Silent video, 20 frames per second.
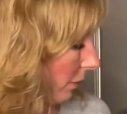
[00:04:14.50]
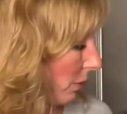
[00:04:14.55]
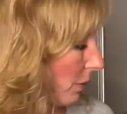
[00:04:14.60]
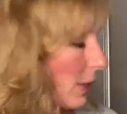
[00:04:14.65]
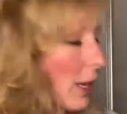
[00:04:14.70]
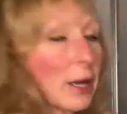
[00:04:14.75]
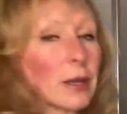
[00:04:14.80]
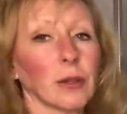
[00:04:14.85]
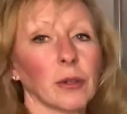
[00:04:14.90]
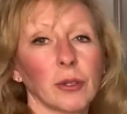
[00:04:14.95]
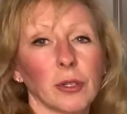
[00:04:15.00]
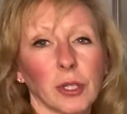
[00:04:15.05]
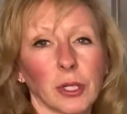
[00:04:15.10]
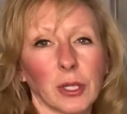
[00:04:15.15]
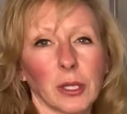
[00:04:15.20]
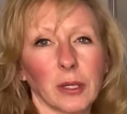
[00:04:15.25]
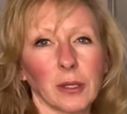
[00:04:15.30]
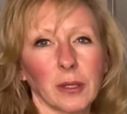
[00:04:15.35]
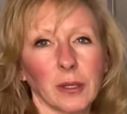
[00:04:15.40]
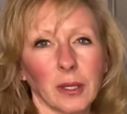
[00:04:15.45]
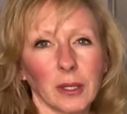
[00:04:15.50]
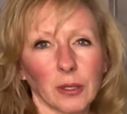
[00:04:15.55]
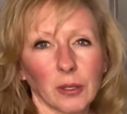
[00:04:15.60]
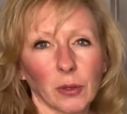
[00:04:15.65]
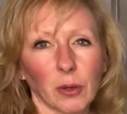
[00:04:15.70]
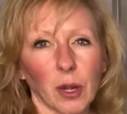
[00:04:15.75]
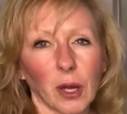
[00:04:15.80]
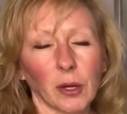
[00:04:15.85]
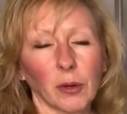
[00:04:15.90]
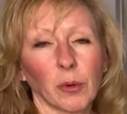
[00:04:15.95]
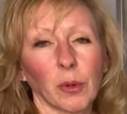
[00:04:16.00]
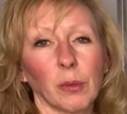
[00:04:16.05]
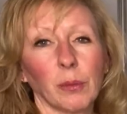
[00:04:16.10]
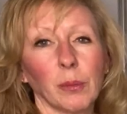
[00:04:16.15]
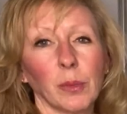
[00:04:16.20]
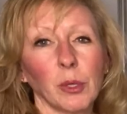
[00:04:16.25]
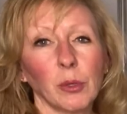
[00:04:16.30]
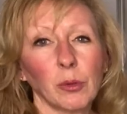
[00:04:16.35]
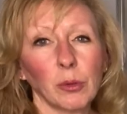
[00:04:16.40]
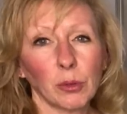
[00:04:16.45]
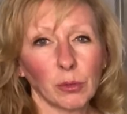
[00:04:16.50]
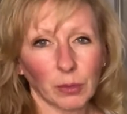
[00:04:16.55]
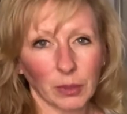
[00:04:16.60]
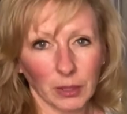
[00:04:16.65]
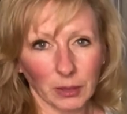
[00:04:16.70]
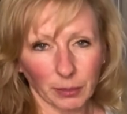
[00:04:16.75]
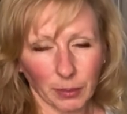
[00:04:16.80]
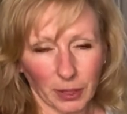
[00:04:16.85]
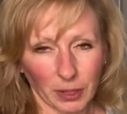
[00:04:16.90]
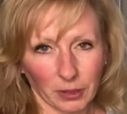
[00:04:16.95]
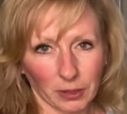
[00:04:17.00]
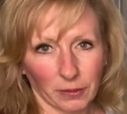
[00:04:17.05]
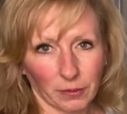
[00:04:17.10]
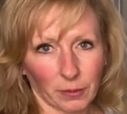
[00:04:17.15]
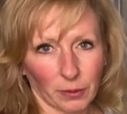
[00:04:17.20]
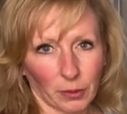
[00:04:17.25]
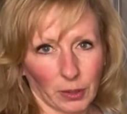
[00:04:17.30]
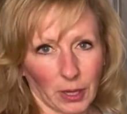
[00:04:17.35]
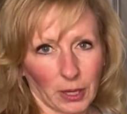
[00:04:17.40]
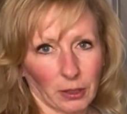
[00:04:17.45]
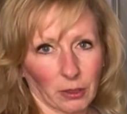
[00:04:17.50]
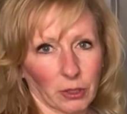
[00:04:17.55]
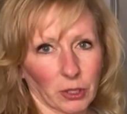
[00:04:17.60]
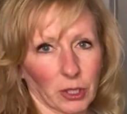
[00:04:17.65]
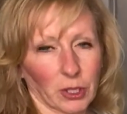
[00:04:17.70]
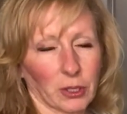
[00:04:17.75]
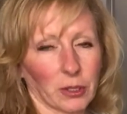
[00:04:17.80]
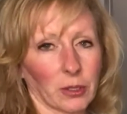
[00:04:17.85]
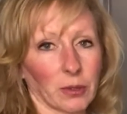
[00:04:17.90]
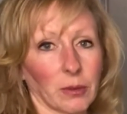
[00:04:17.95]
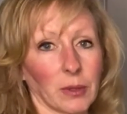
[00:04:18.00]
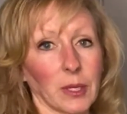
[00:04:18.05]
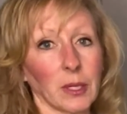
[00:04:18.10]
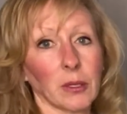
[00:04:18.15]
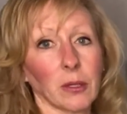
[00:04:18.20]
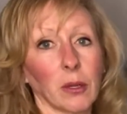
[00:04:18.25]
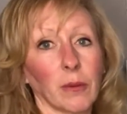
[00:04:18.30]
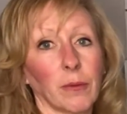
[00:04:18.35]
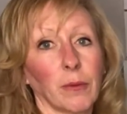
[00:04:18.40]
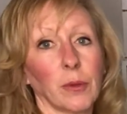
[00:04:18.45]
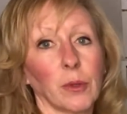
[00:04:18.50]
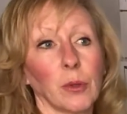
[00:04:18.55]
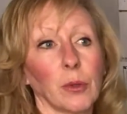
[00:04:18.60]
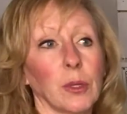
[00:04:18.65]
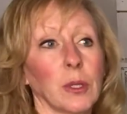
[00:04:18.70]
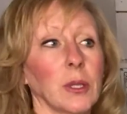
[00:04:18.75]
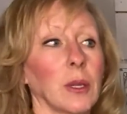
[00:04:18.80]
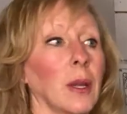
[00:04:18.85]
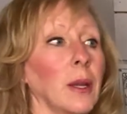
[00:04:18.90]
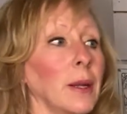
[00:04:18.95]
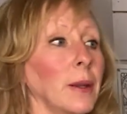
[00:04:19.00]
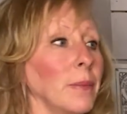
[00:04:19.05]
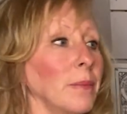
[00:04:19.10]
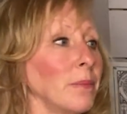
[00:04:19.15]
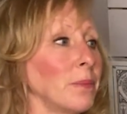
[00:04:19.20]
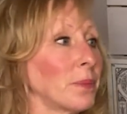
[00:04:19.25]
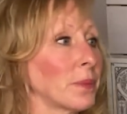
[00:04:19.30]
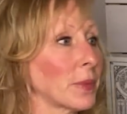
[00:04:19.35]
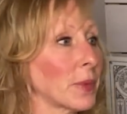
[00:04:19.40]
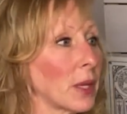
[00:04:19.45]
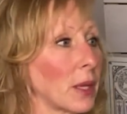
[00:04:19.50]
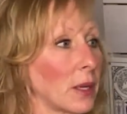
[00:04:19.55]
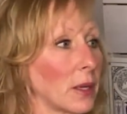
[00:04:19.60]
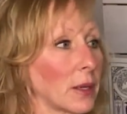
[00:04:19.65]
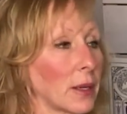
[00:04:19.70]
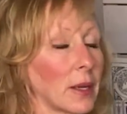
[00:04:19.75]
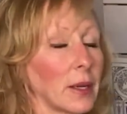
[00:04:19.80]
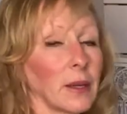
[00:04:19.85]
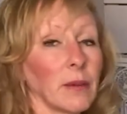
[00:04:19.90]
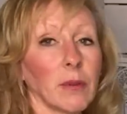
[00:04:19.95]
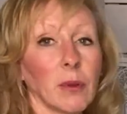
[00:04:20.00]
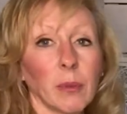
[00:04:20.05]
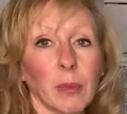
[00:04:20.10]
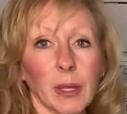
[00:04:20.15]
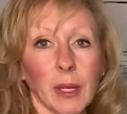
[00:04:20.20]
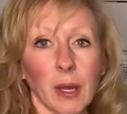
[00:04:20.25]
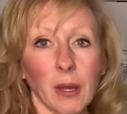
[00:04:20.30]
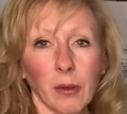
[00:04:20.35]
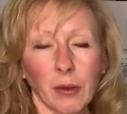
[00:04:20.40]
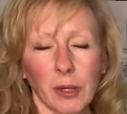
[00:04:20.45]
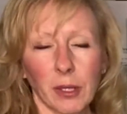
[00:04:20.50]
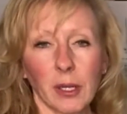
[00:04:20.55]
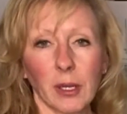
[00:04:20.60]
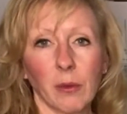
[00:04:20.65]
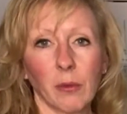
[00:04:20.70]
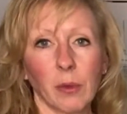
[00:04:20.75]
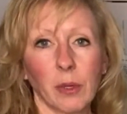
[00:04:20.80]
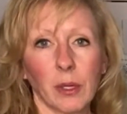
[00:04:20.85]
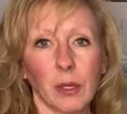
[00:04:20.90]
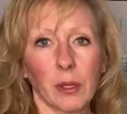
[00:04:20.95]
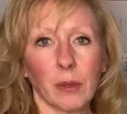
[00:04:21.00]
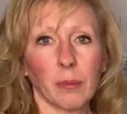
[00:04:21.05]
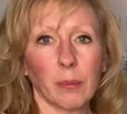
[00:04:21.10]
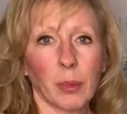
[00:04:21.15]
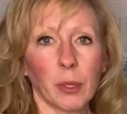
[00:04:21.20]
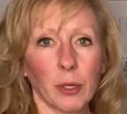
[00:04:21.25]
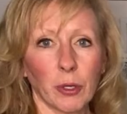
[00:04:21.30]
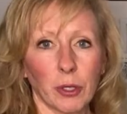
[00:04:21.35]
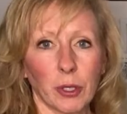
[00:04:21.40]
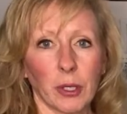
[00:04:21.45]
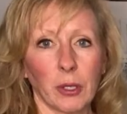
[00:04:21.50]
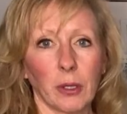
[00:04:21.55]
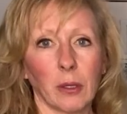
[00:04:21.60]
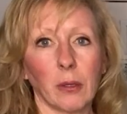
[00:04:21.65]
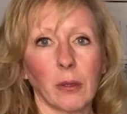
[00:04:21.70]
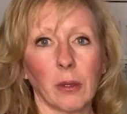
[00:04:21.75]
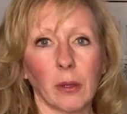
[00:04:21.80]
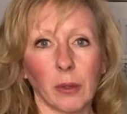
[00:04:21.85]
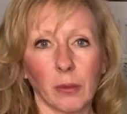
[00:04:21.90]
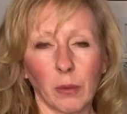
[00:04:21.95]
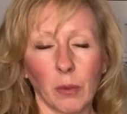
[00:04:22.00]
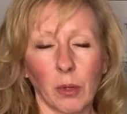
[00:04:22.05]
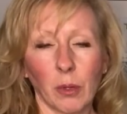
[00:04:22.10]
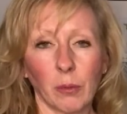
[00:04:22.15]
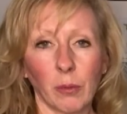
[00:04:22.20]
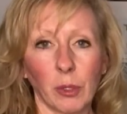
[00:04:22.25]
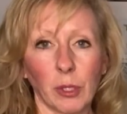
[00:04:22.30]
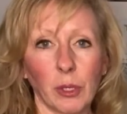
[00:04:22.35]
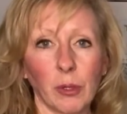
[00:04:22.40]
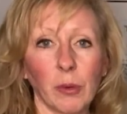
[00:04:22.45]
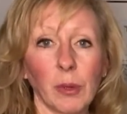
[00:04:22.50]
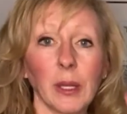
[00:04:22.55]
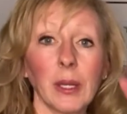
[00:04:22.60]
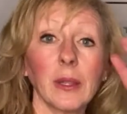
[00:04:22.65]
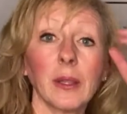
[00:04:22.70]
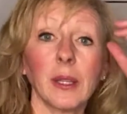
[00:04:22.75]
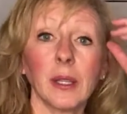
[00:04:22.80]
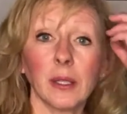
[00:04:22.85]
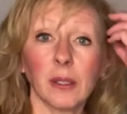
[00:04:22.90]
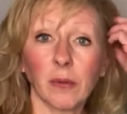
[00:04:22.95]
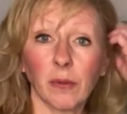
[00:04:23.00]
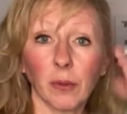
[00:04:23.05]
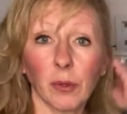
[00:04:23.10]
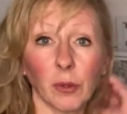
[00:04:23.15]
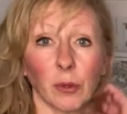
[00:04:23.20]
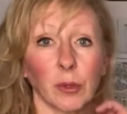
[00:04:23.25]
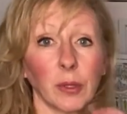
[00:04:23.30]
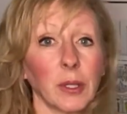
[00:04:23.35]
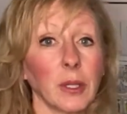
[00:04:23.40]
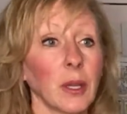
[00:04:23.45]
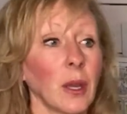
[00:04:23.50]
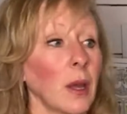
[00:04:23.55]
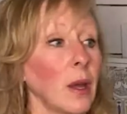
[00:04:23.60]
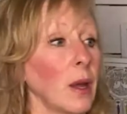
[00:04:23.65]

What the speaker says: food allergies. These are autoimmune response food allergies. So these are foods that can even be healthy, and when the person or when you eat these foods,